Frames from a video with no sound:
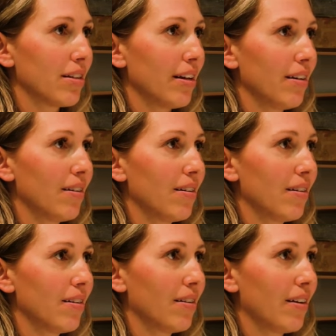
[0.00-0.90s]
that
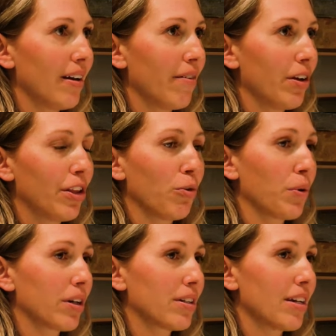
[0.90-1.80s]
everything
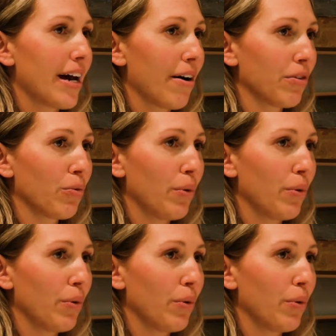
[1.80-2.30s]
worked out the